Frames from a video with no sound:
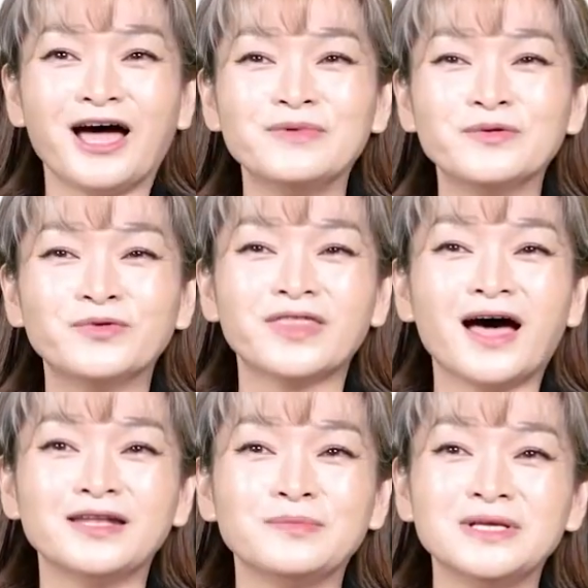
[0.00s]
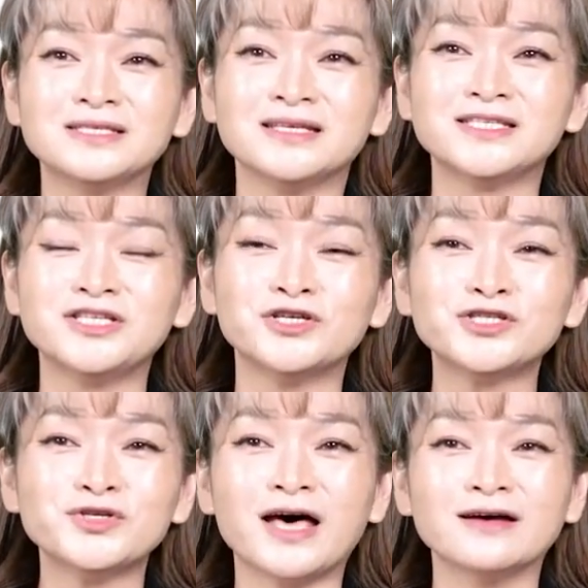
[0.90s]
I've been with Atomy since year
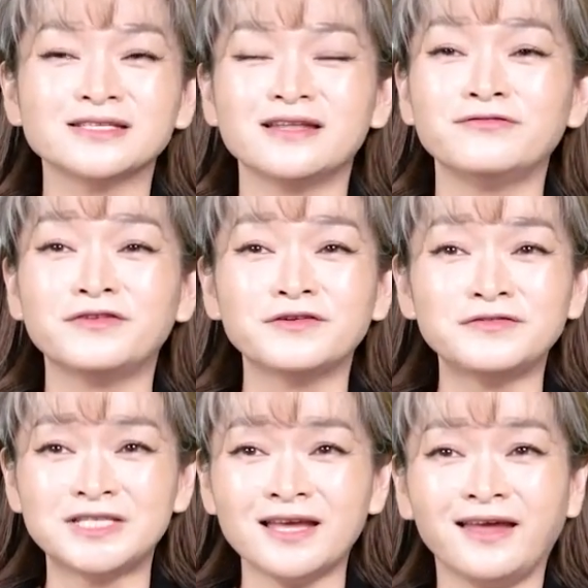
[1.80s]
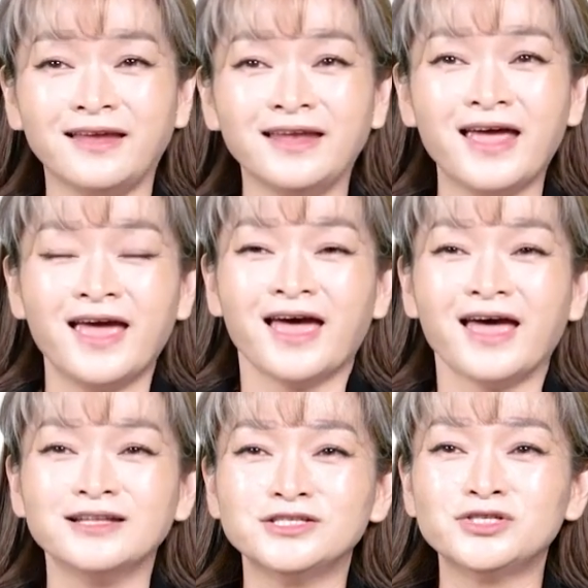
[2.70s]
2015,
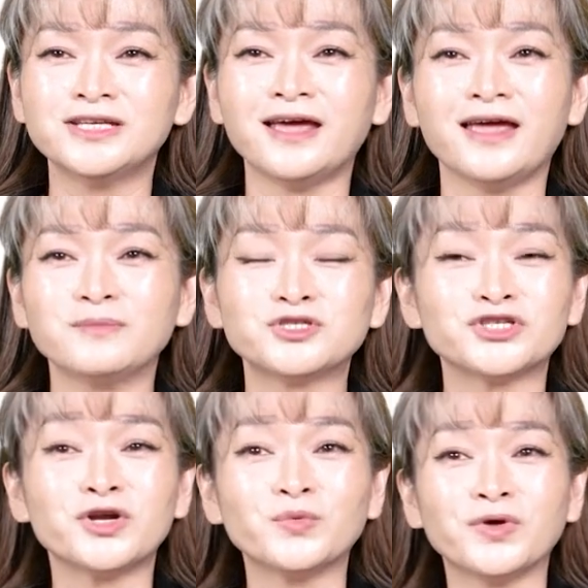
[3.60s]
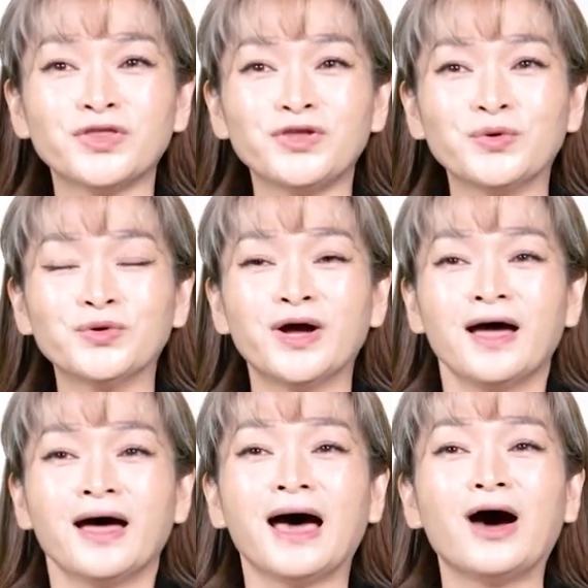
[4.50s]
and today I'm sharing with you
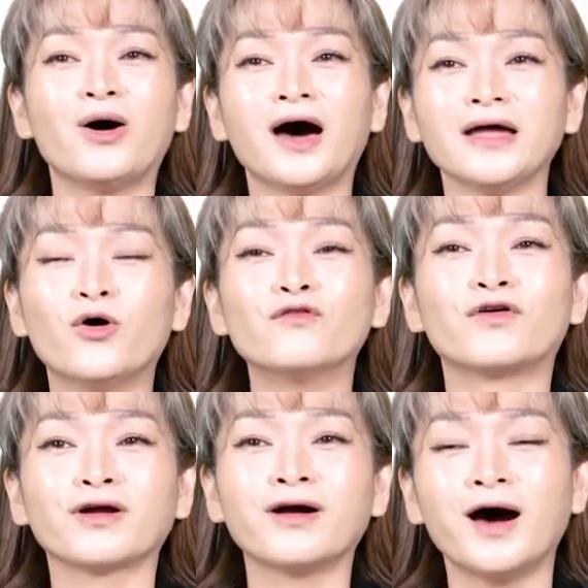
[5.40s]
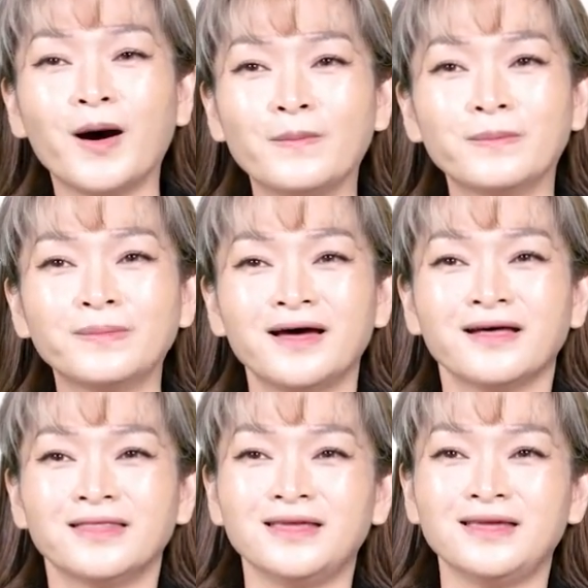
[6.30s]
how I overcome
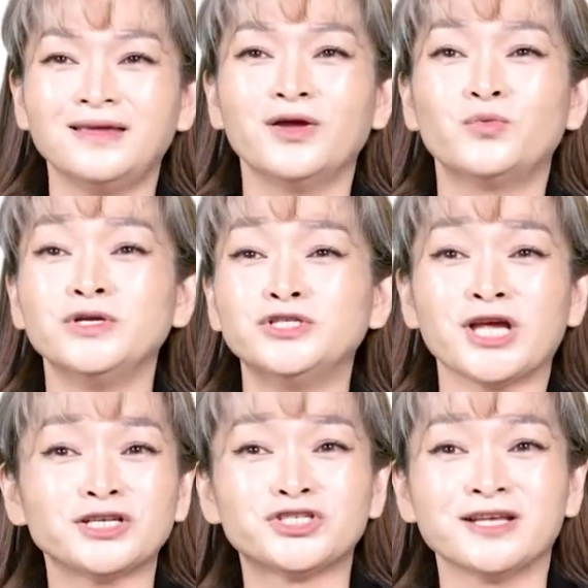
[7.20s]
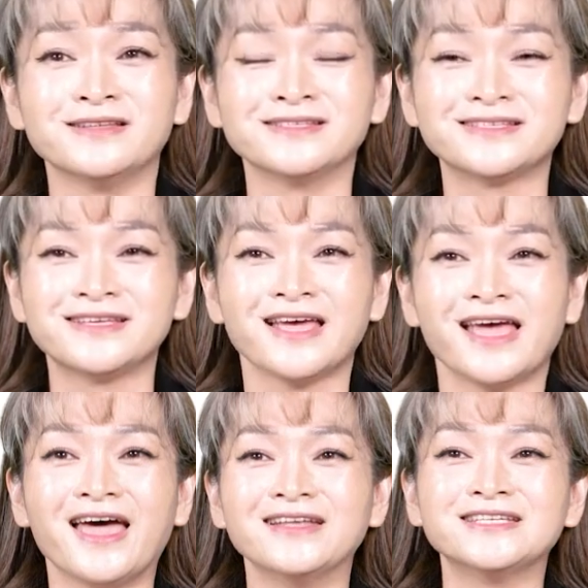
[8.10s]
the rejections
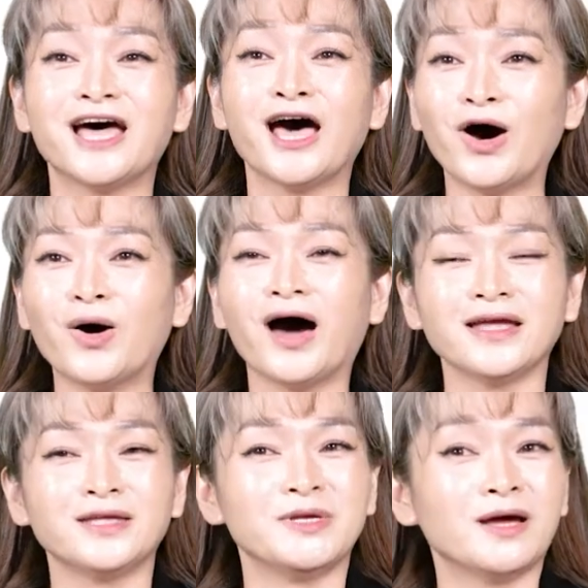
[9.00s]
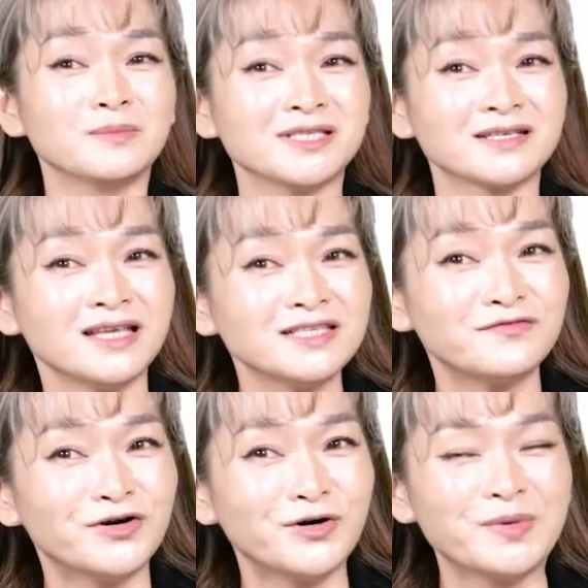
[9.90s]
and how I become
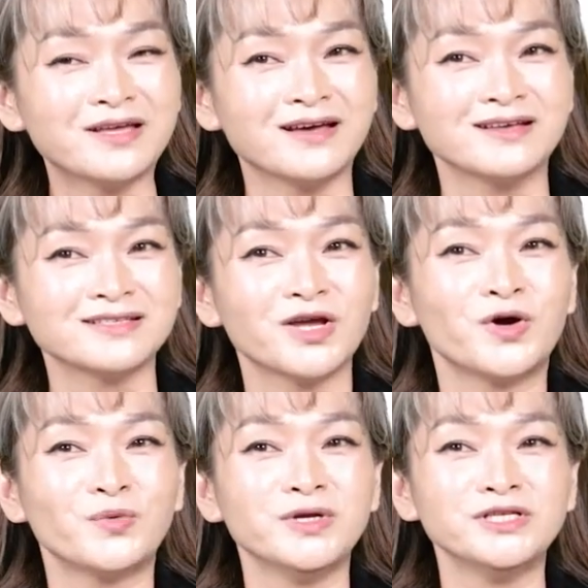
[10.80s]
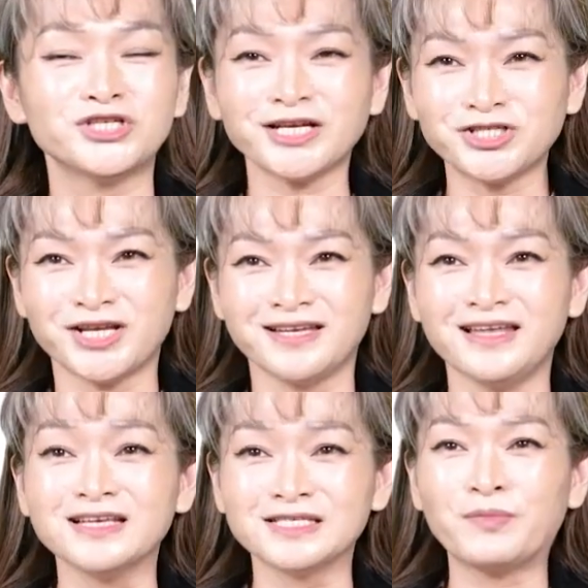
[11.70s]
successful, because
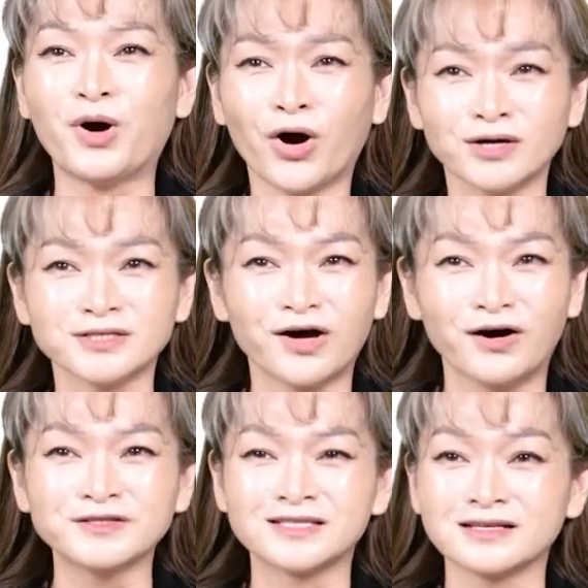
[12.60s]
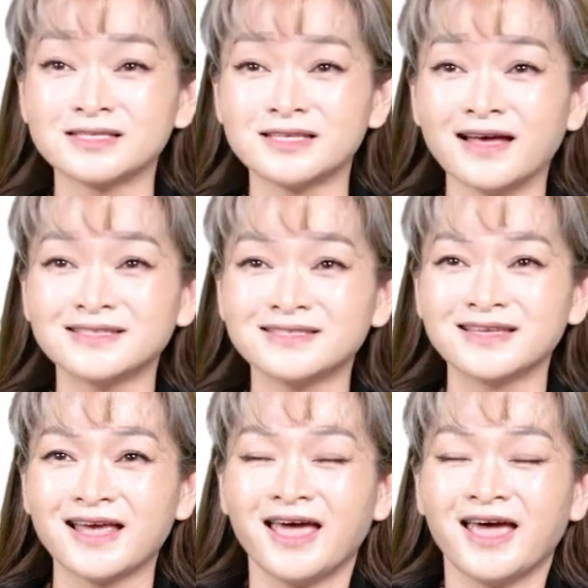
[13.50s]
rejection is part of success.